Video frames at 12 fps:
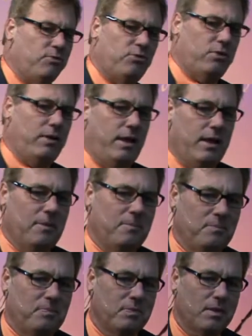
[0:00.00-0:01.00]
free.
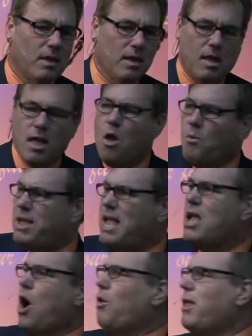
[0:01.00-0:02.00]
We
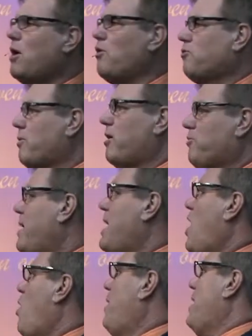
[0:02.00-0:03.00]
need Holy Ghost greeters. We need Holy